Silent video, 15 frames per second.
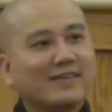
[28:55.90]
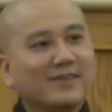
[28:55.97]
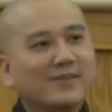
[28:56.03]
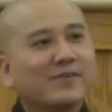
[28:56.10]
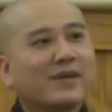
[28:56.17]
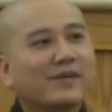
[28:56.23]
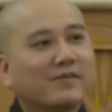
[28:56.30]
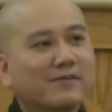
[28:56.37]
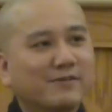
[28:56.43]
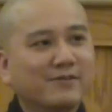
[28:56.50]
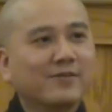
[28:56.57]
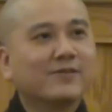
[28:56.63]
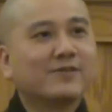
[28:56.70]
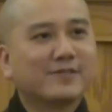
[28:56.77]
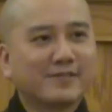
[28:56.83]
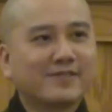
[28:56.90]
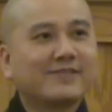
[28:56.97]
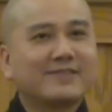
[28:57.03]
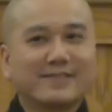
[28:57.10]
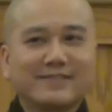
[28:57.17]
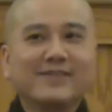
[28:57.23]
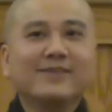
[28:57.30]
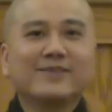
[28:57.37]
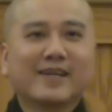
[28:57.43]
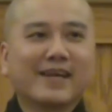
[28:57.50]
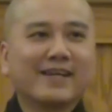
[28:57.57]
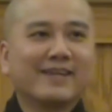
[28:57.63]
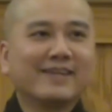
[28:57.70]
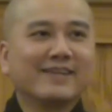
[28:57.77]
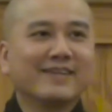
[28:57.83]
You can, you
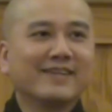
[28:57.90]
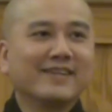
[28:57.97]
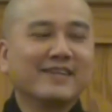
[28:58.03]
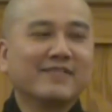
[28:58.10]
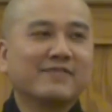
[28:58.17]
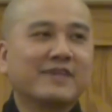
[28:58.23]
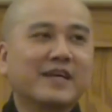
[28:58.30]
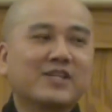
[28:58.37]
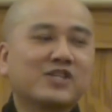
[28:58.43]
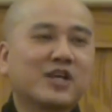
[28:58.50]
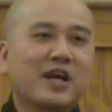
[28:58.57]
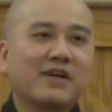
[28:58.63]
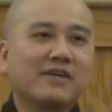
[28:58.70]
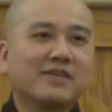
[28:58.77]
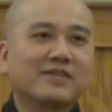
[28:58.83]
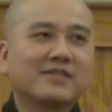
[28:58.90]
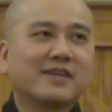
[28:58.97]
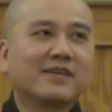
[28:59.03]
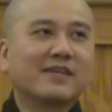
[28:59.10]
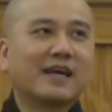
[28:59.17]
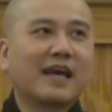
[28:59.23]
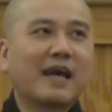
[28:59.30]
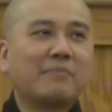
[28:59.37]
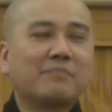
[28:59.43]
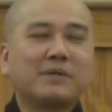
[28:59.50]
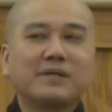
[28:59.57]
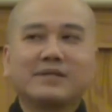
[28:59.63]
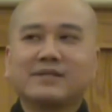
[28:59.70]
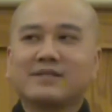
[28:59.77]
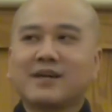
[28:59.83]
can, if that child is not a
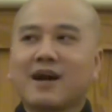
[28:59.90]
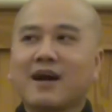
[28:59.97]
happy